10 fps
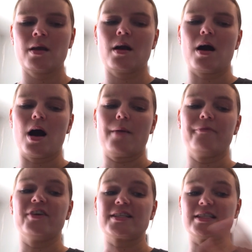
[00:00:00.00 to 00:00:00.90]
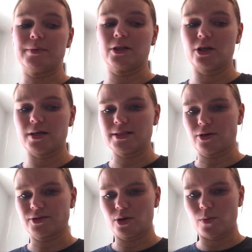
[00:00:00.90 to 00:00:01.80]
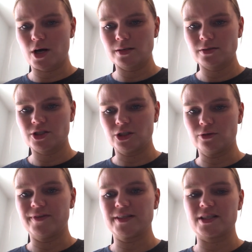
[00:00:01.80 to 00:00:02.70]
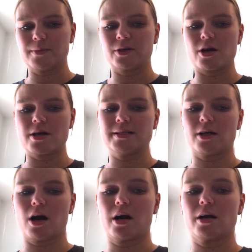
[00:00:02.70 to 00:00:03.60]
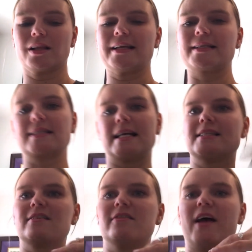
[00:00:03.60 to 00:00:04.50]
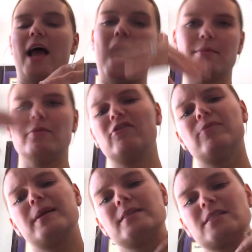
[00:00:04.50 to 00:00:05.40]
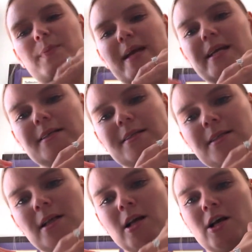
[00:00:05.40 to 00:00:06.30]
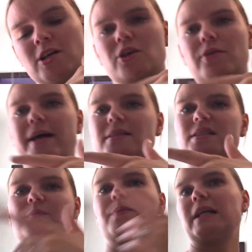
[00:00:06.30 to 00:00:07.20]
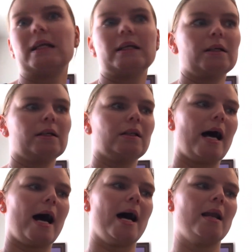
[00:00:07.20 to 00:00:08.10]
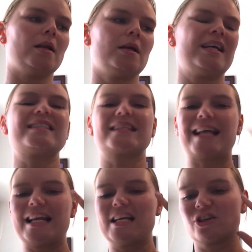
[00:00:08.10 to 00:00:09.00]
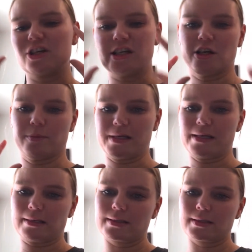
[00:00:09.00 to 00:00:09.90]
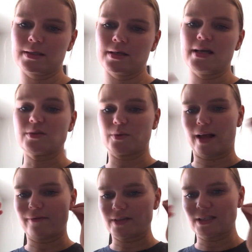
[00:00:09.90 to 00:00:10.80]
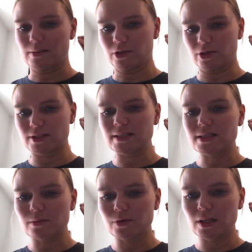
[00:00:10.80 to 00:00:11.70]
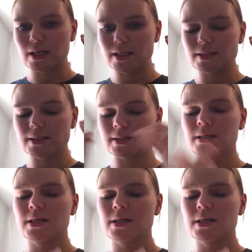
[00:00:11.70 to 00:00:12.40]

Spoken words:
Vestibular is also one too. Vestibular is our like sense of head movement in space. So that spinning, that it's like that inner ear piece is where that vestibular system really is.